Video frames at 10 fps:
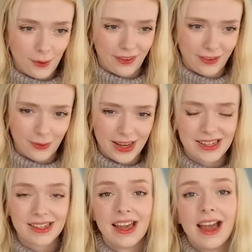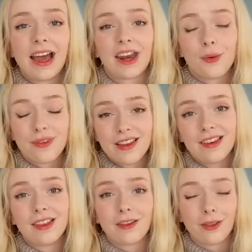worsted weight. And I was
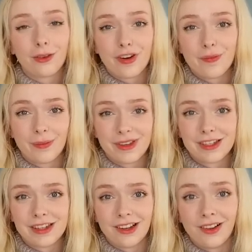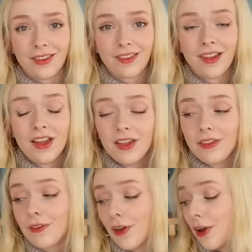knitting this on 3mm needles.
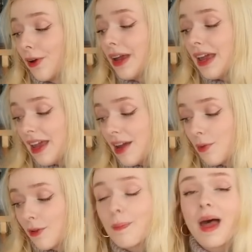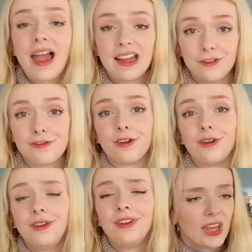So it was
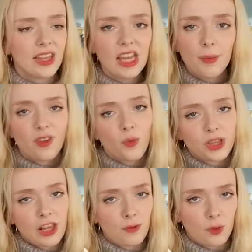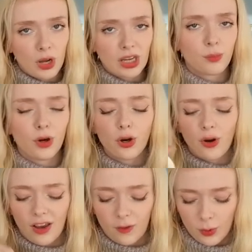painful. In the episode where this was a work in
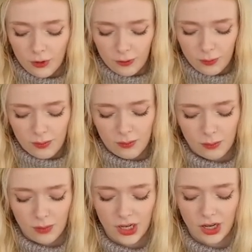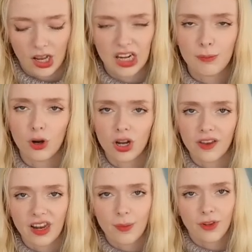progress, one of my early
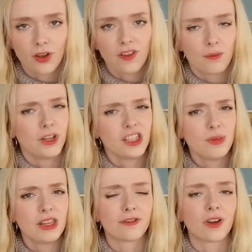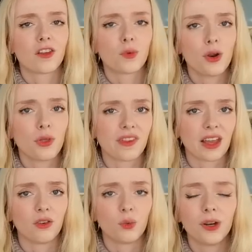podcast episodes, might have been the first one or the
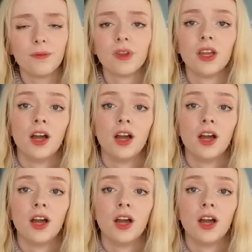second one,